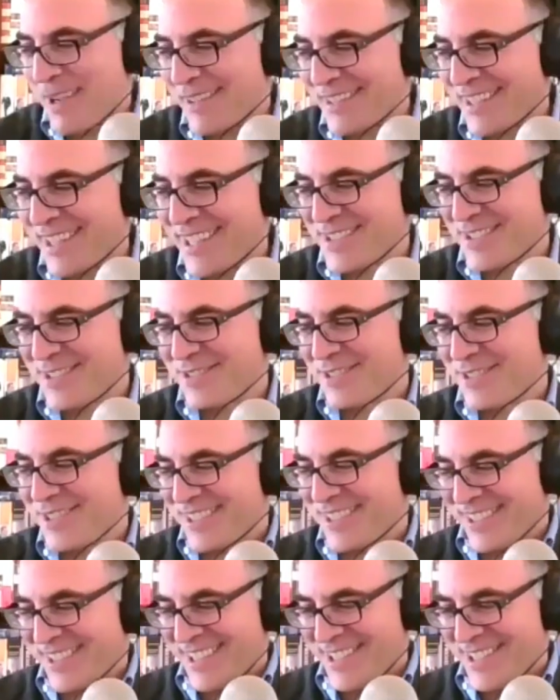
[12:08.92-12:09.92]
out. That's
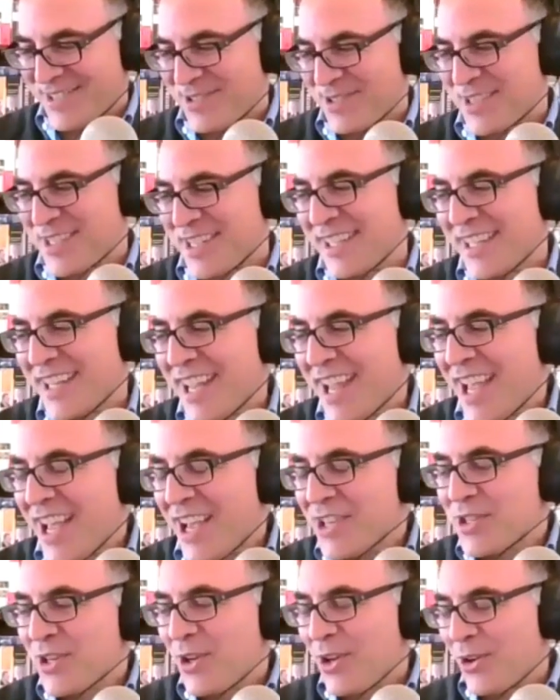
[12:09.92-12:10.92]
really interesting.
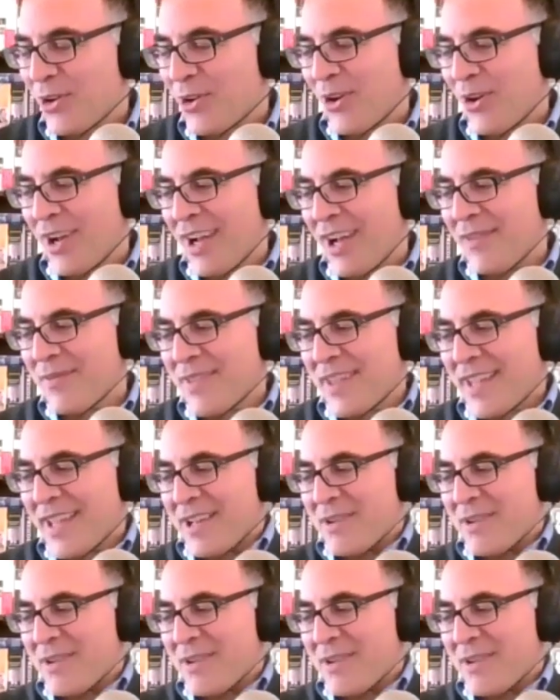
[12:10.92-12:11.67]
So,